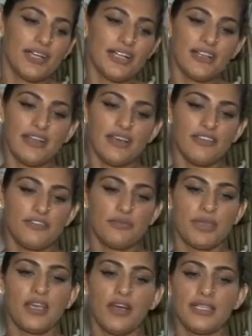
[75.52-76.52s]
Well, for
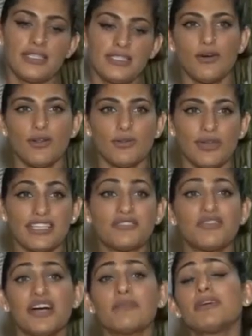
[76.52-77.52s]
me, it's
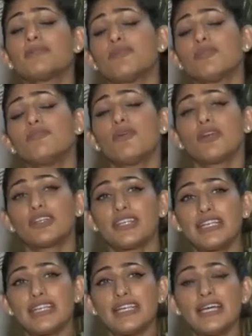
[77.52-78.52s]
always fun, but more
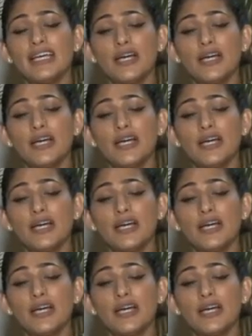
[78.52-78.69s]
importantly,